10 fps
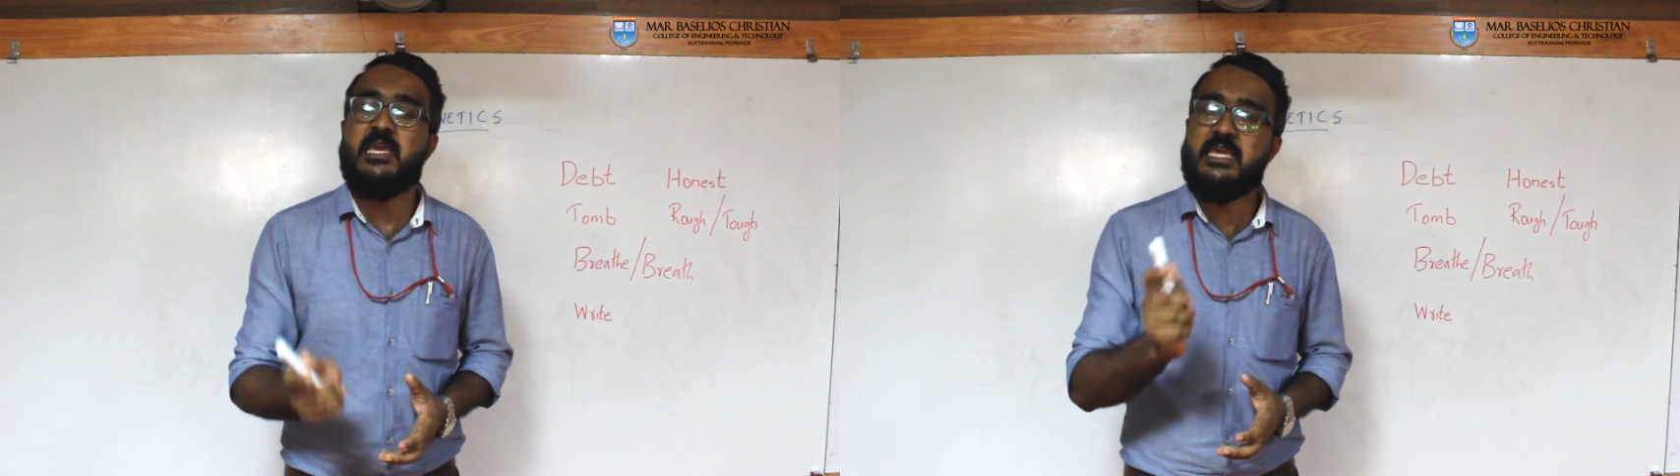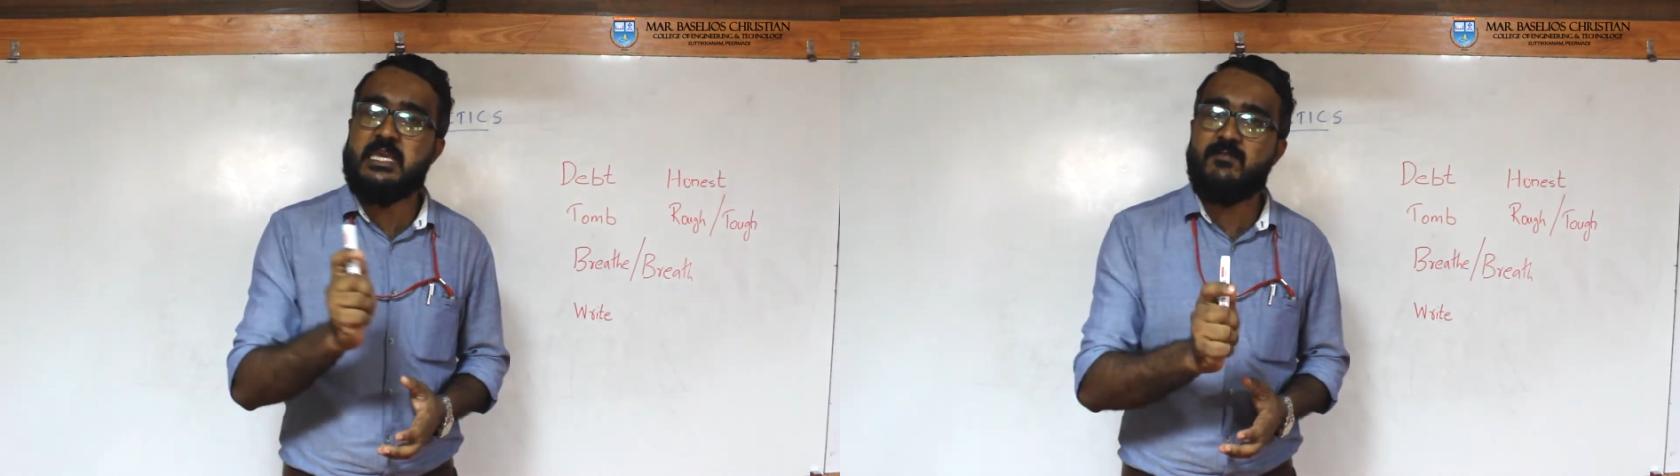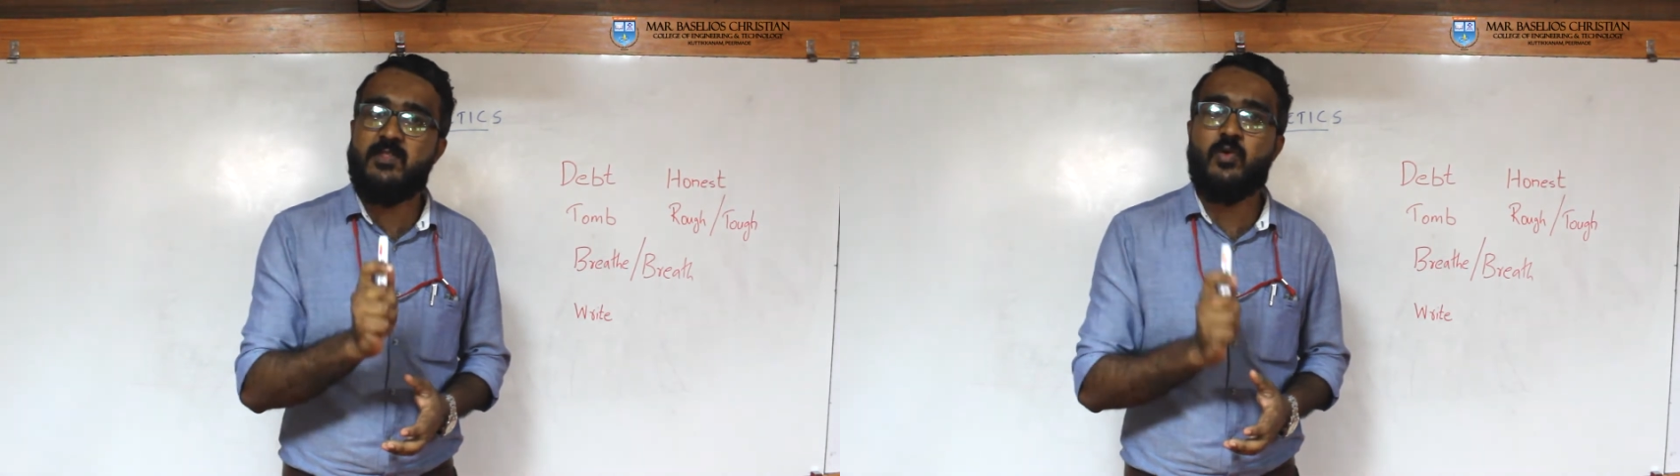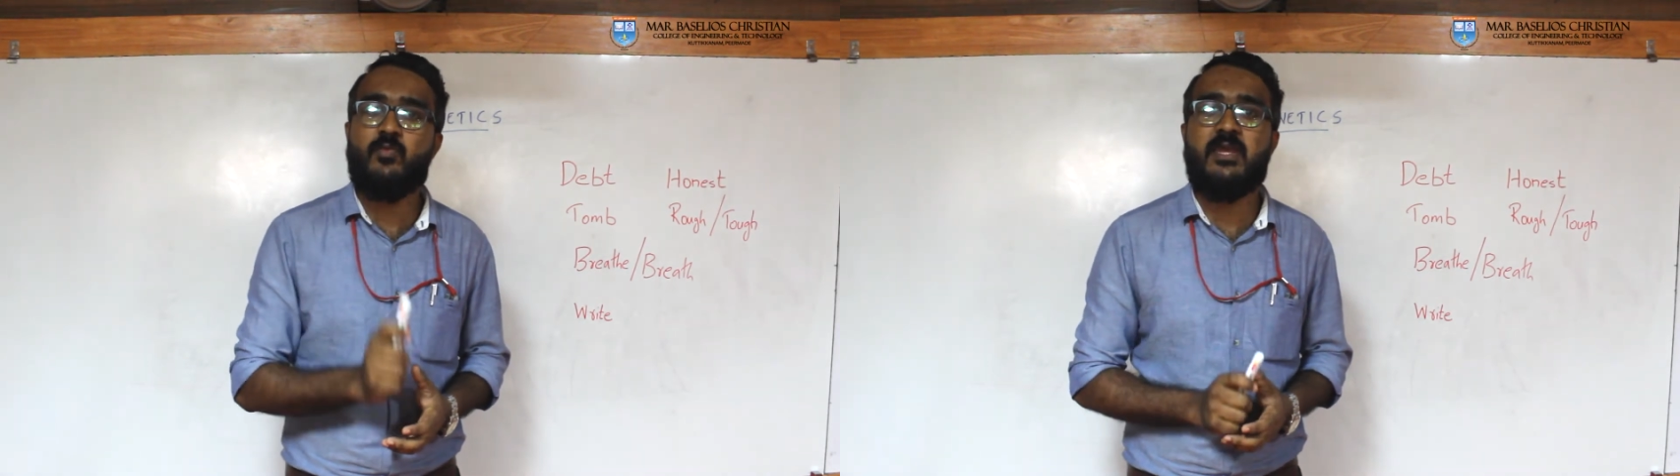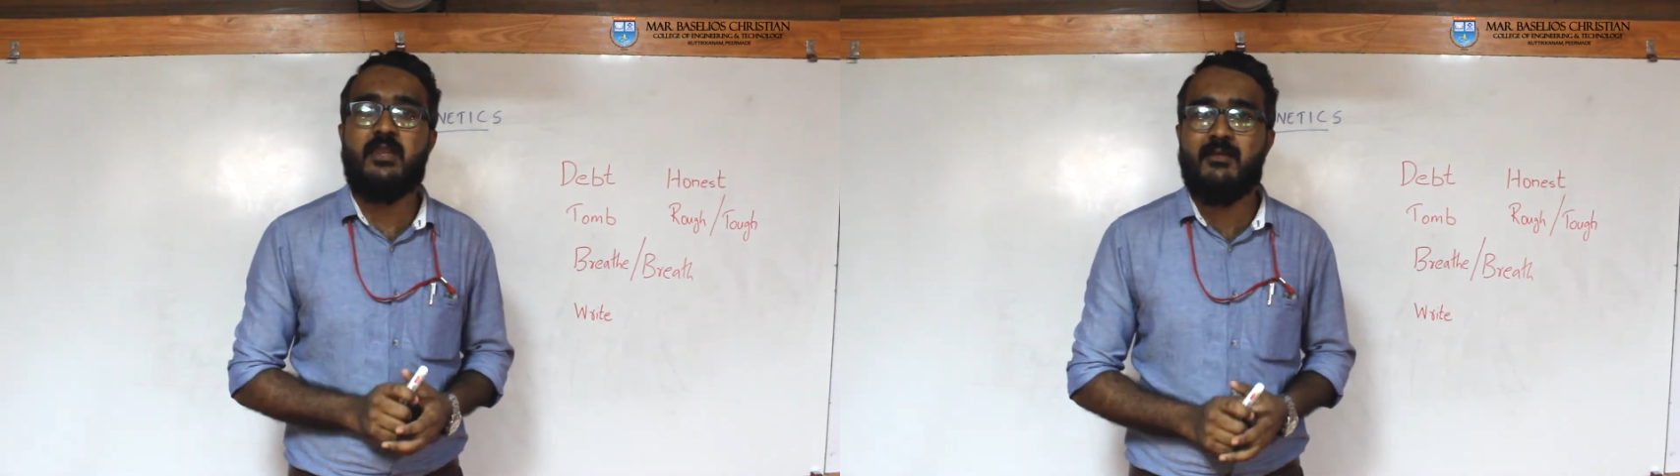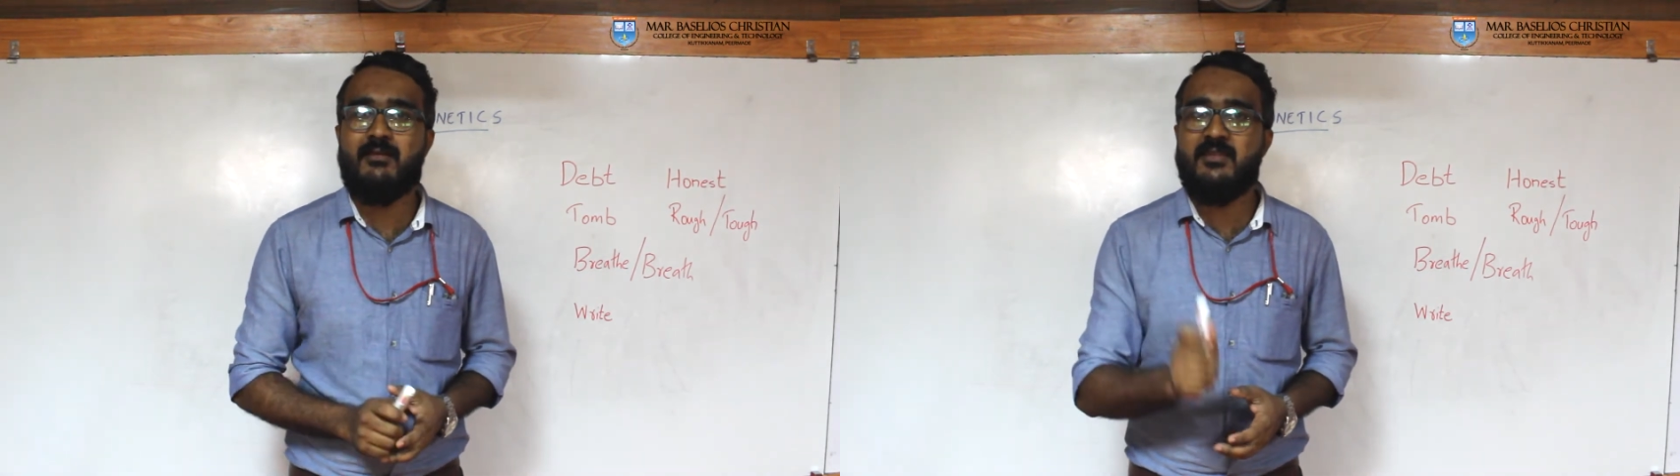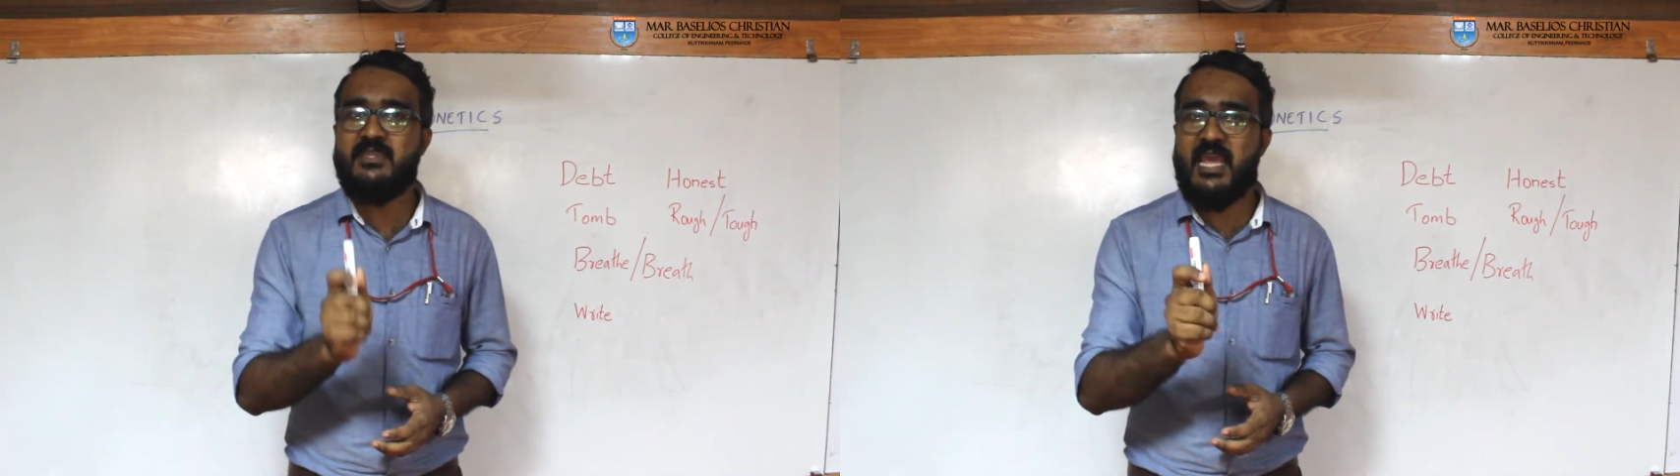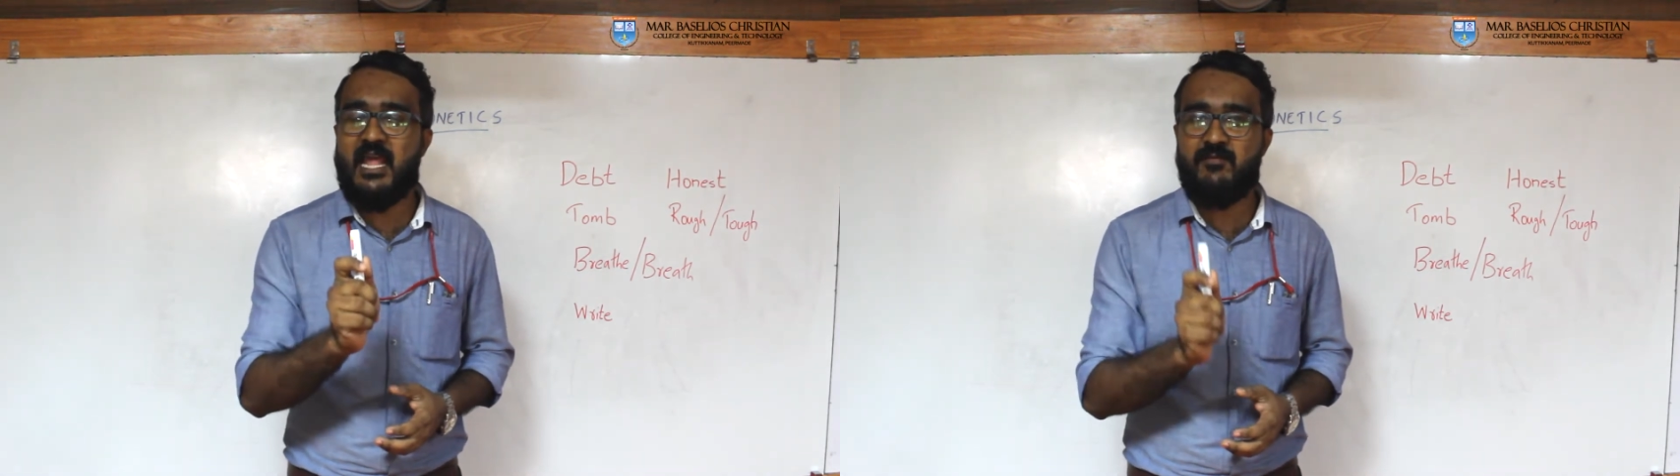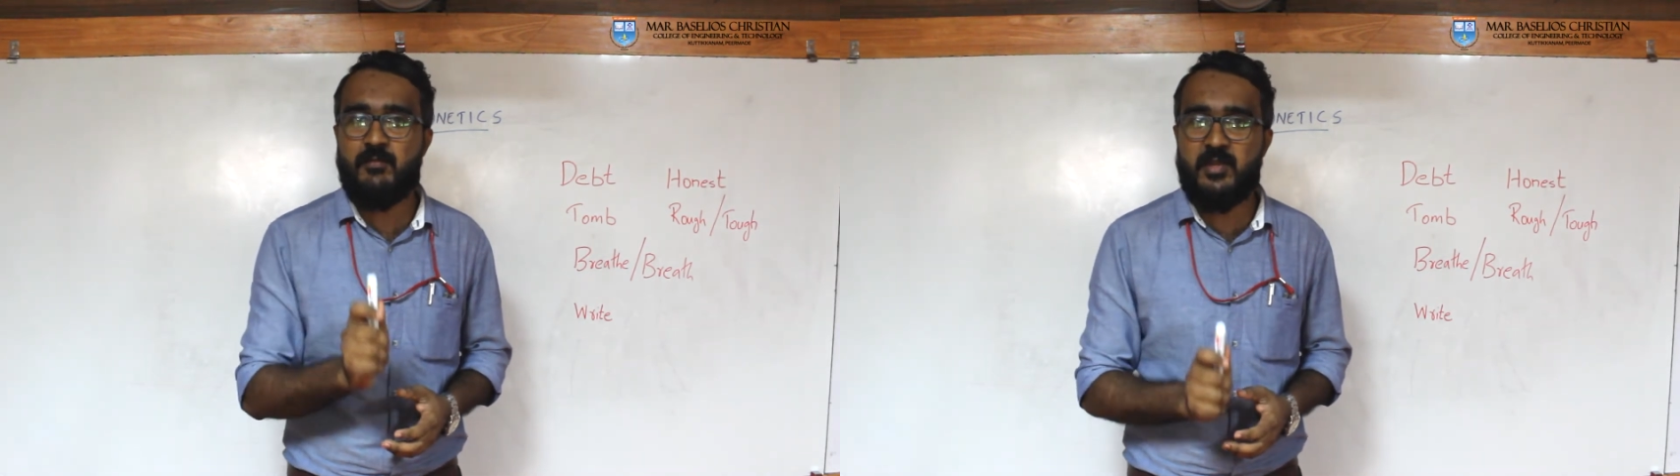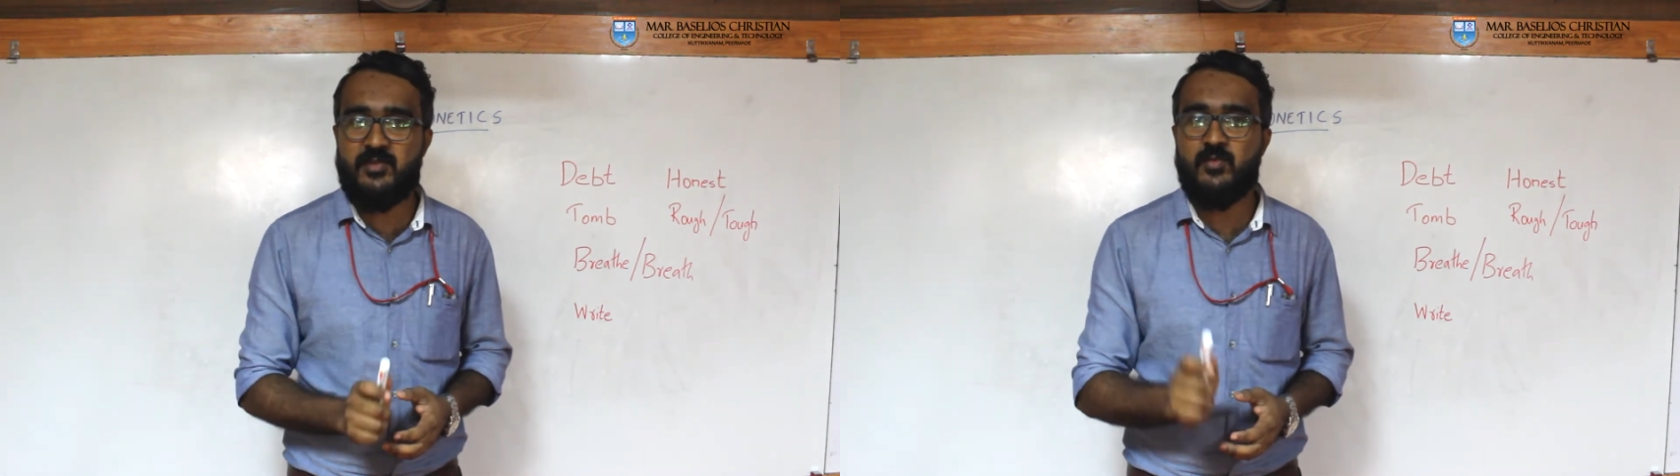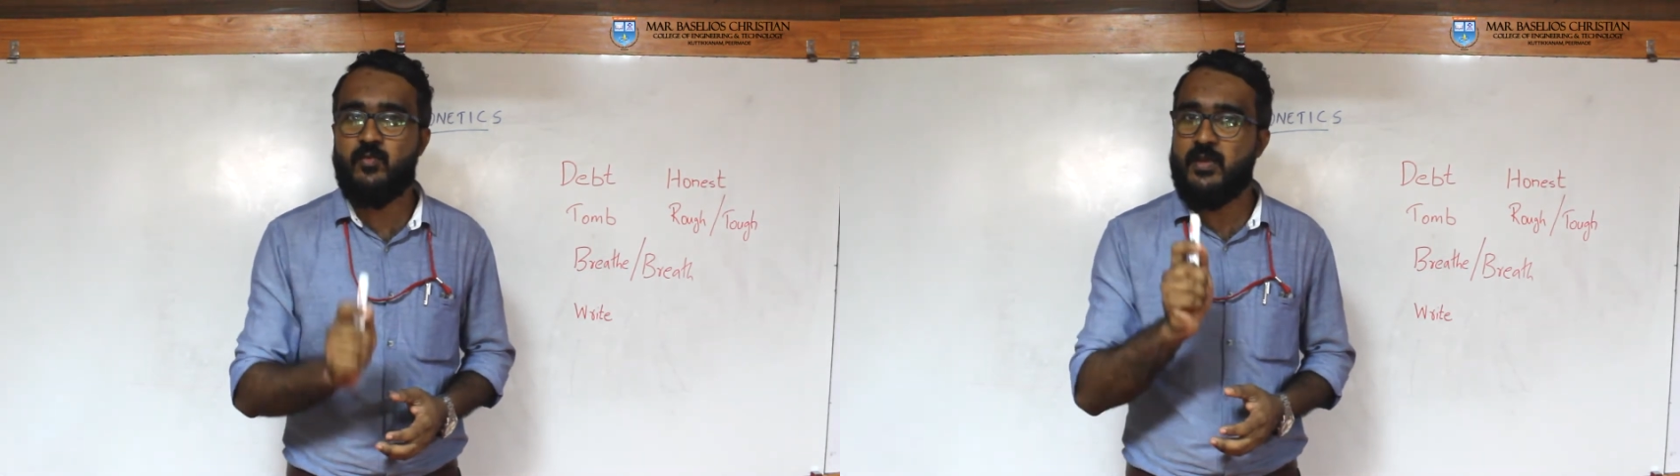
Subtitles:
even though we learn the alphabets,